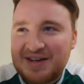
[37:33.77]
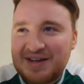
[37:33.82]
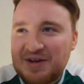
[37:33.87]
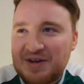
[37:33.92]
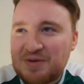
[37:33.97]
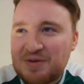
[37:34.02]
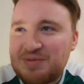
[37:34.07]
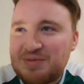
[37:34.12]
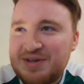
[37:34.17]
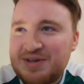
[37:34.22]

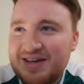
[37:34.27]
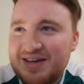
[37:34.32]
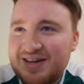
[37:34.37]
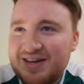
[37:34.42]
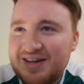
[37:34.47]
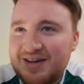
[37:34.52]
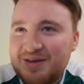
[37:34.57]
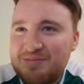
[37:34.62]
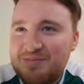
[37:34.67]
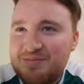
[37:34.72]
it'll be
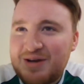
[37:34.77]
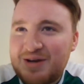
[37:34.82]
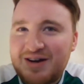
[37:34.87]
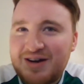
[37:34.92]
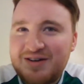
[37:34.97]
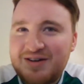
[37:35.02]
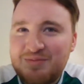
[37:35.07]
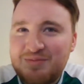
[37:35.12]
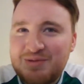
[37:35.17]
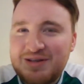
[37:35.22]
uh, be
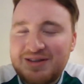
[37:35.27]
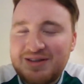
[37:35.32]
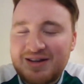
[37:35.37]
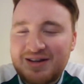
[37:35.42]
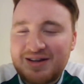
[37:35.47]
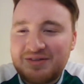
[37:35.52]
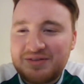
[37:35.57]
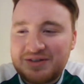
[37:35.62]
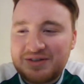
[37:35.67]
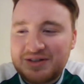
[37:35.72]
hard to beat
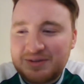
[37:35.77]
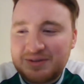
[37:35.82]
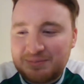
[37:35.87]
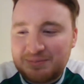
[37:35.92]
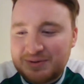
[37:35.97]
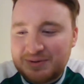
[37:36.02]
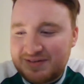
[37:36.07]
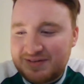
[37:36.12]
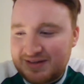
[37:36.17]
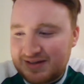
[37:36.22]
that. Like,
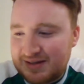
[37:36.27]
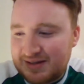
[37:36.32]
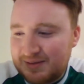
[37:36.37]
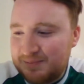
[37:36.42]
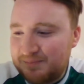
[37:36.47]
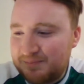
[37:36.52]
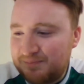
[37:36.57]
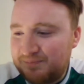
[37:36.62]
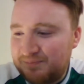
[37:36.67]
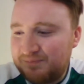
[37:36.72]
but
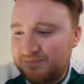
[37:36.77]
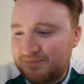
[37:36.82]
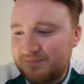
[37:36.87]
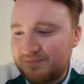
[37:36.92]
um,